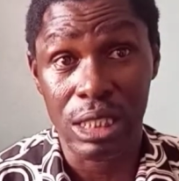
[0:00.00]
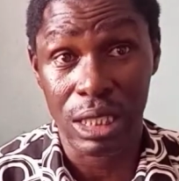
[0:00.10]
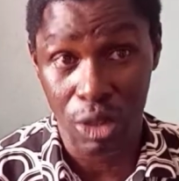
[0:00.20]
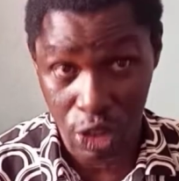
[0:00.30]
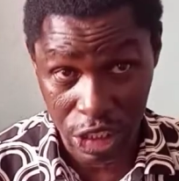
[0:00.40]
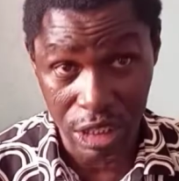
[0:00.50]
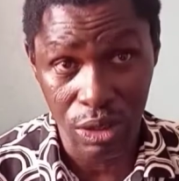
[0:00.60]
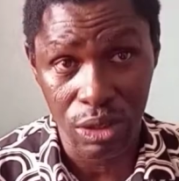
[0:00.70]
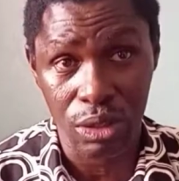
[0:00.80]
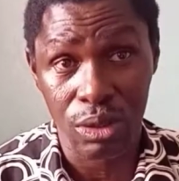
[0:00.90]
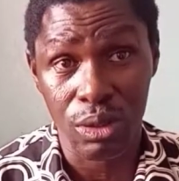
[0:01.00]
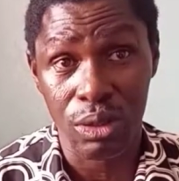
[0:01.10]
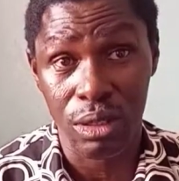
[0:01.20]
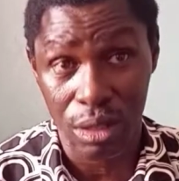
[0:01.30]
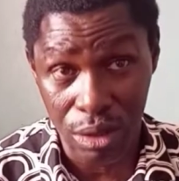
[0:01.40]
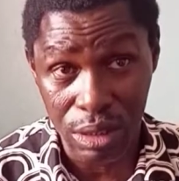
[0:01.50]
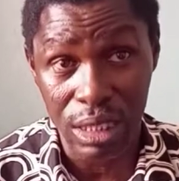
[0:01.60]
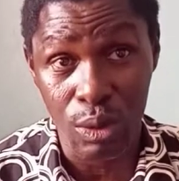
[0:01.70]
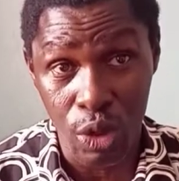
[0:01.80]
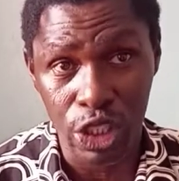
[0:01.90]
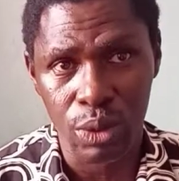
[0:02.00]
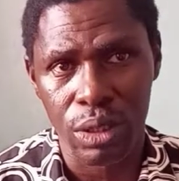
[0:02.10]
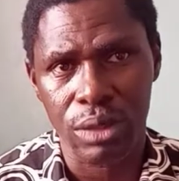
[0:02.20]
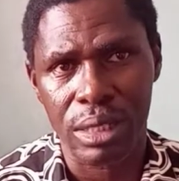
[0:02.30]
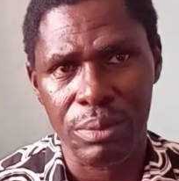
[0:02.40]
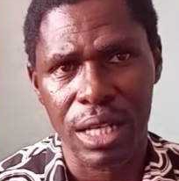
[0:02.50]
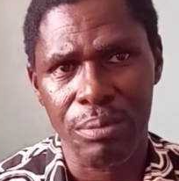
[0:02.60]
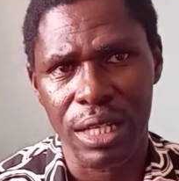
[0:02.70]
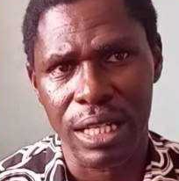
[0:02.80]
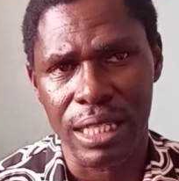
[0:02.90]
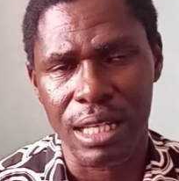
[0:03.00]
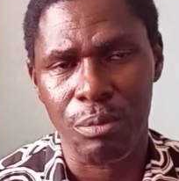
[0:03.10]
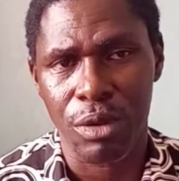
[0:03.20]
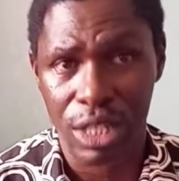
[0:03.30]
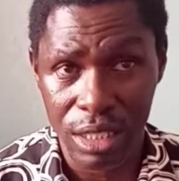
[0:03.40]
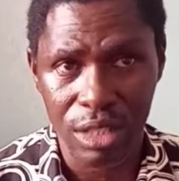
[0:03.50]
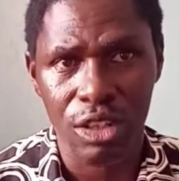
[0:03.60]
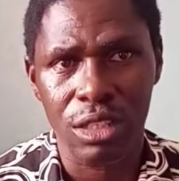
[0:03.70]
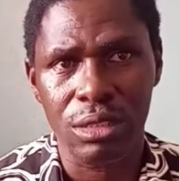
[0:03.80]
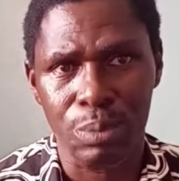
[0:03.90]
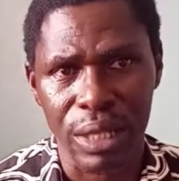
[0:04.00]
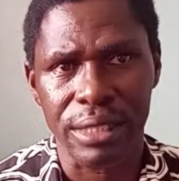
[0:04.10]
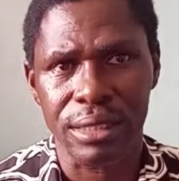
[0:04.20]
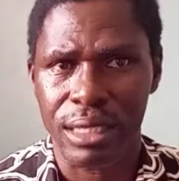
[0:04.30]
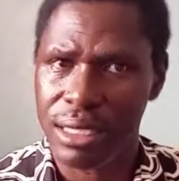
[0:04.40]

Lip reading: continue to closely watch what will be happening in the political space